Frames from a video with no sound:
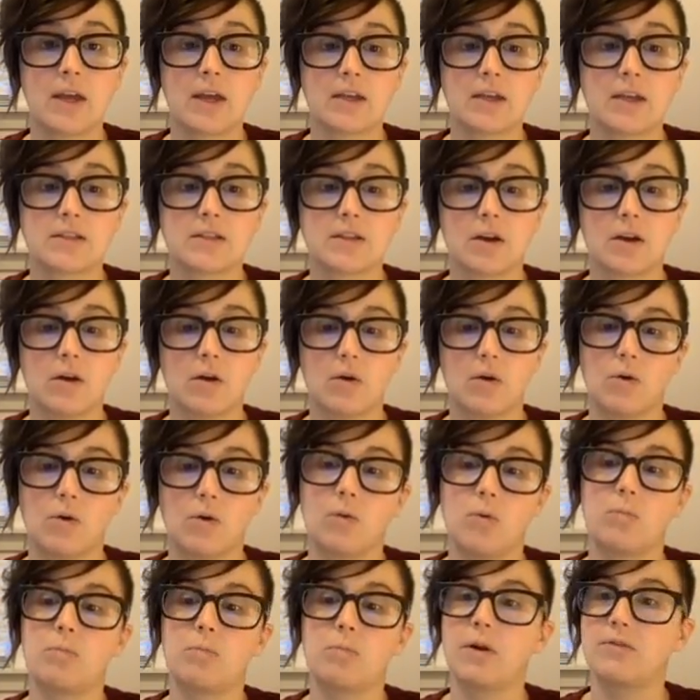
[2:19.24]

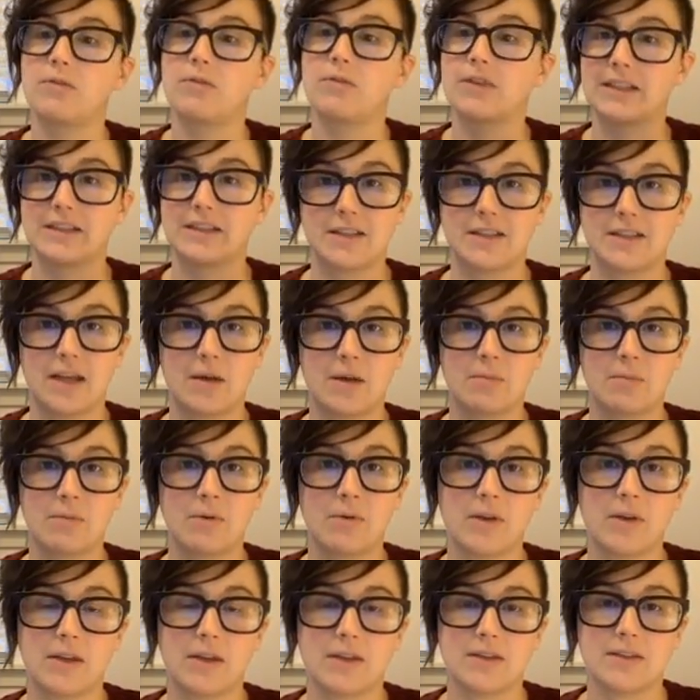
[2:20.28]
So perfect
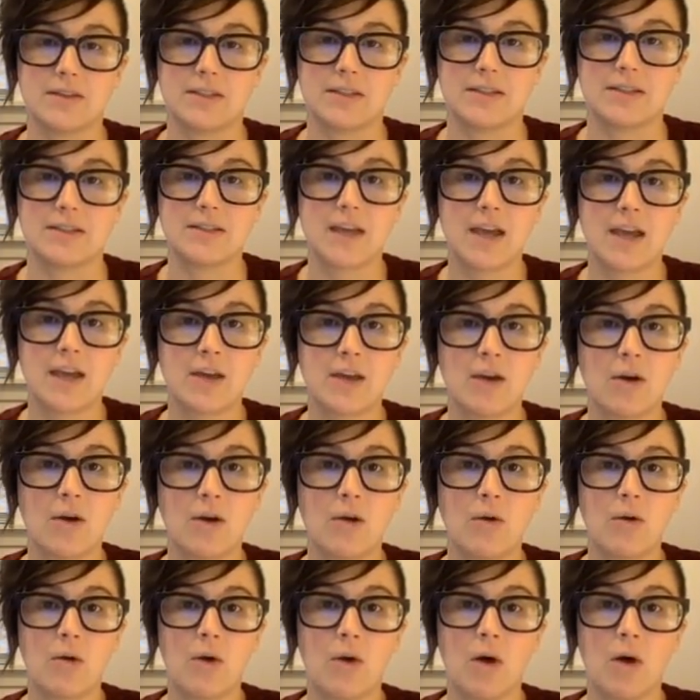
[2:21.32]
example is in Psycho.